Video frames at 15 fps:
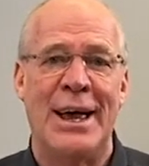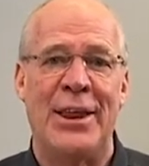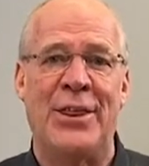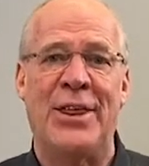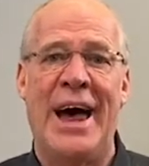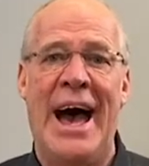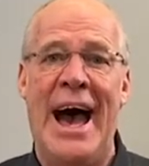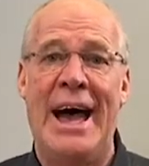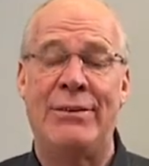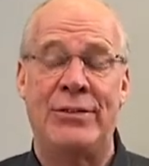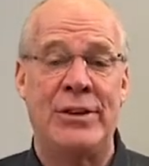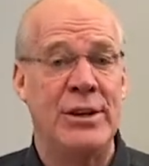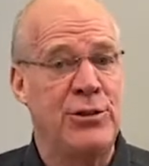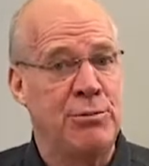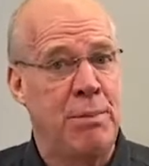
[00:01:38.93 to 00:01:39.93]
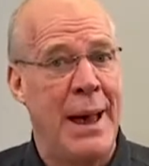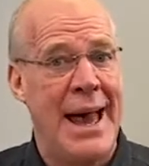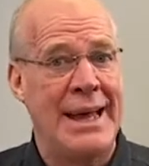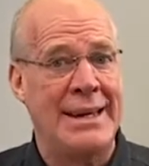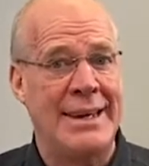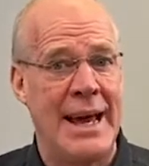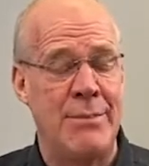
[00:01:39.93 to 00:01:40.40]
that this
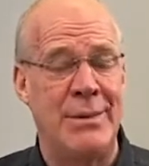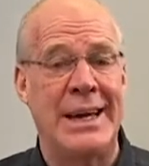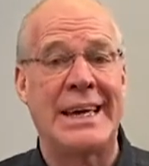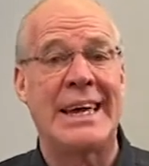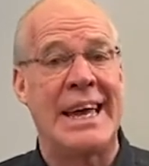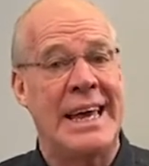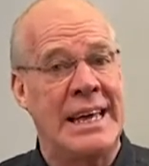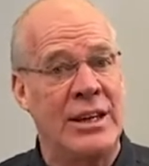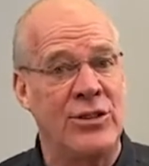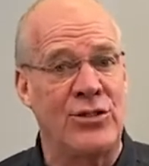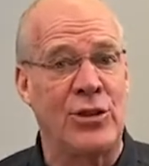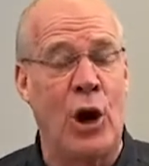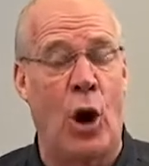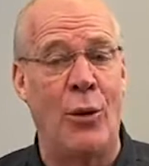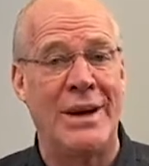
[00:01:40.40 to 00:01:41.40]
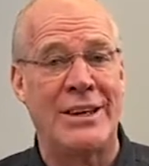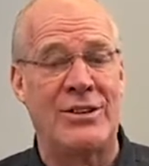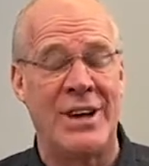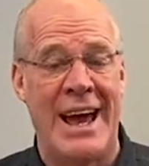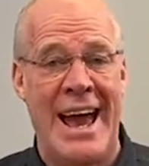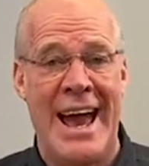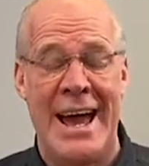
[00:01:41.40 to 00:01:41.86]
pandemic is going
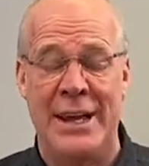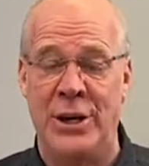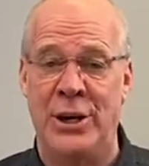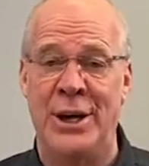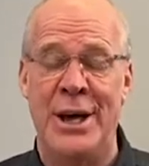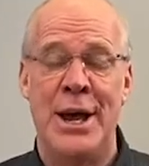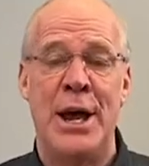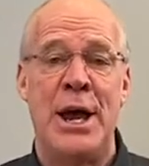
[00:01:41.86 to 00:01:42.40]
to end,